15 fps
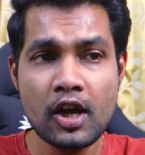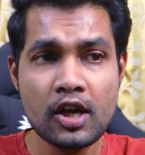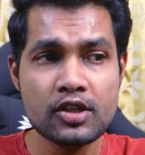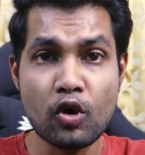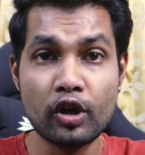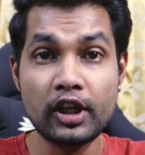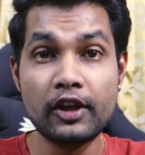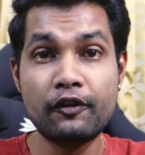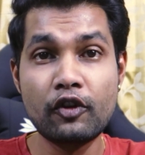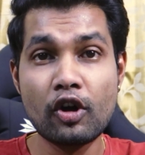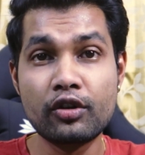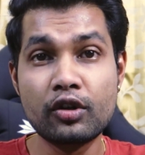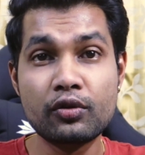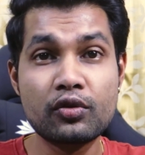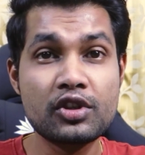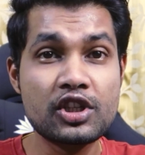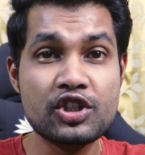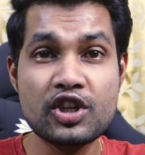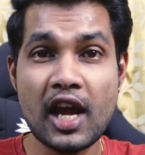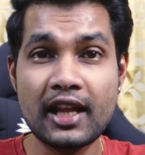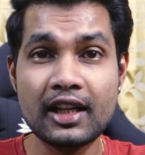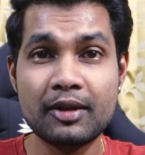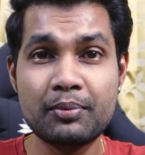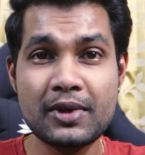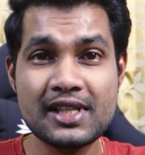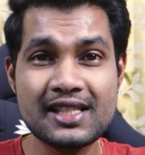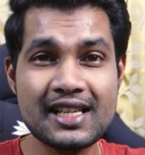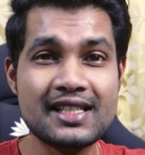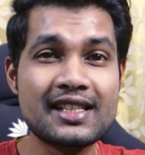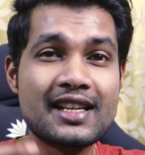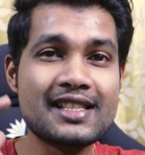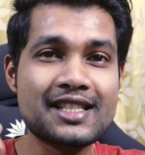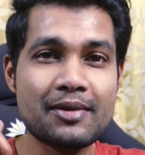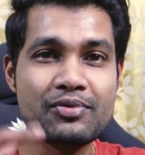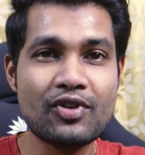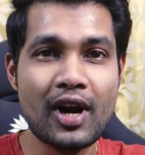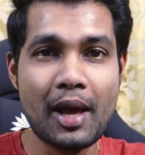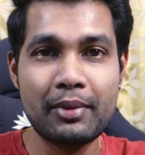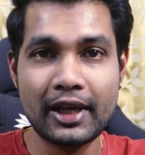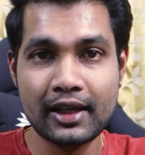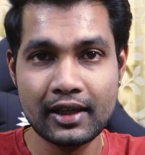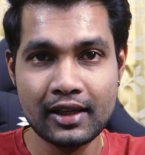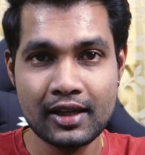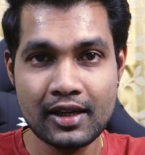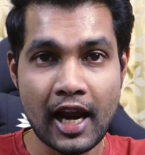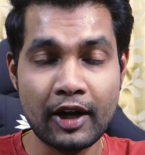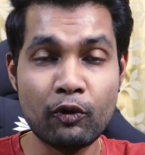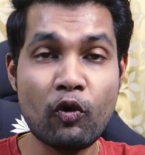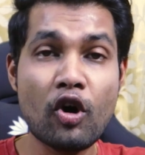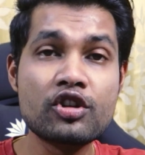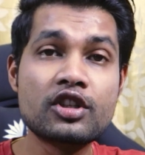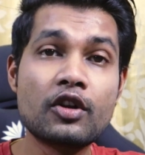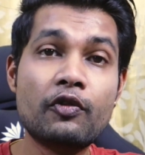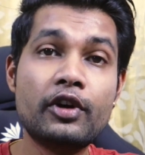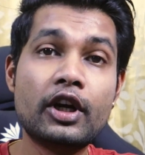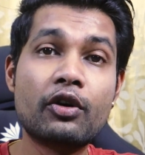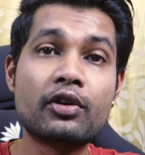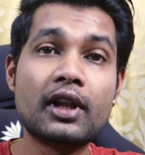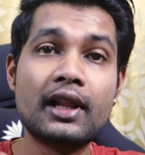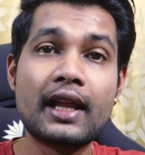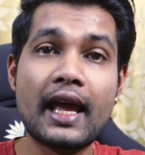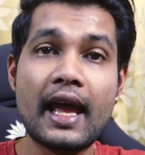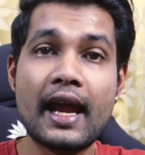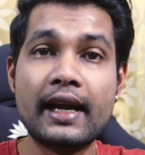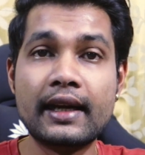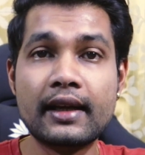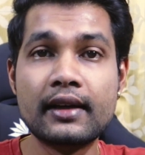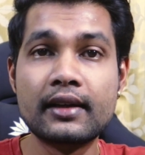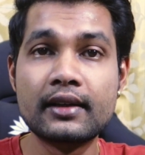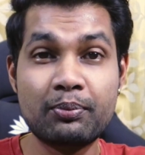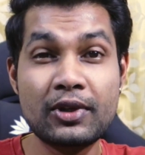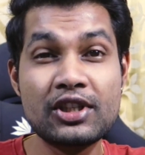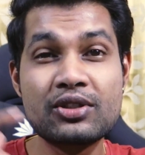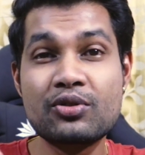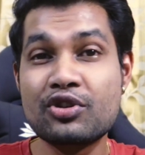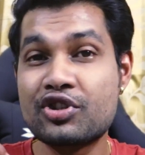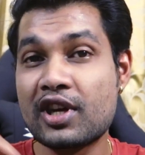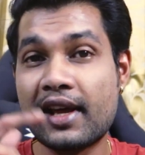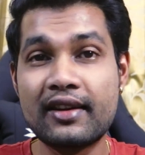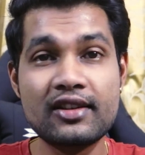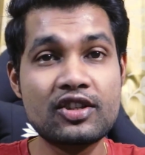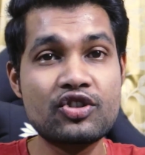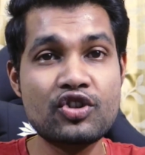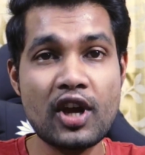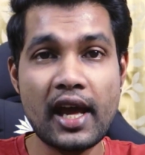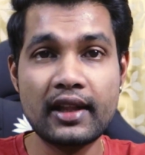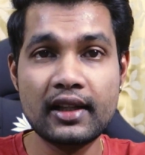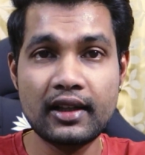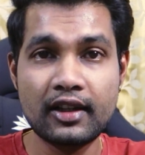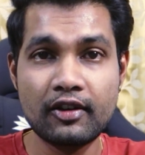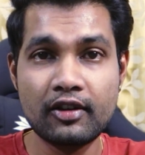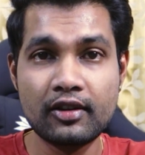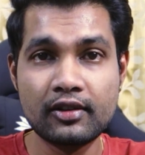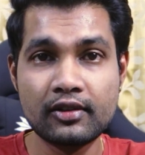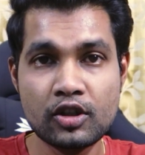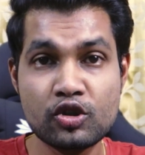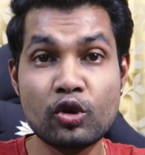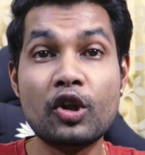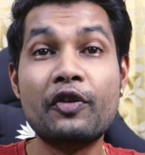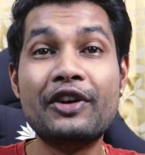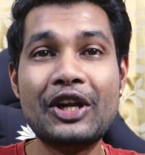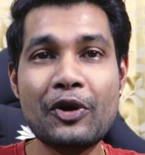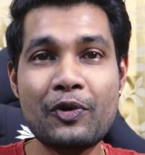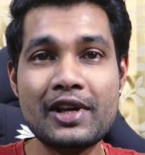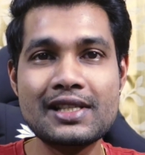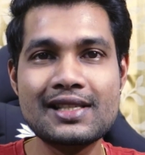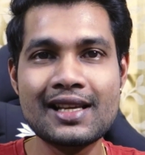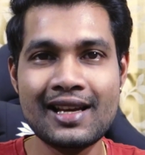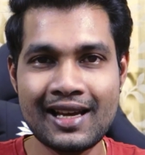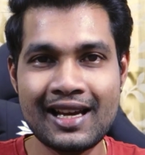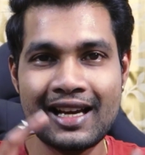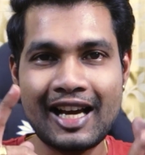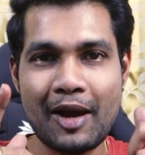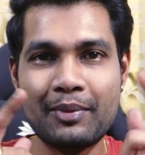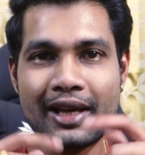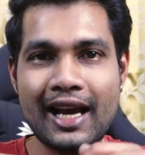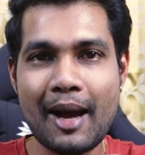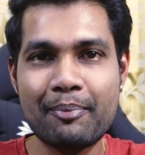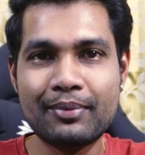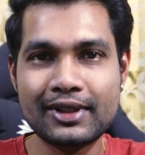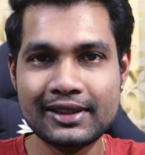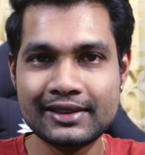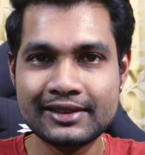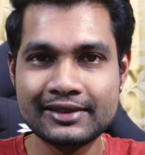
So if you're new to this channel, please consider subscribing and watch the video till the end and please do share this channel. So the video is coming up.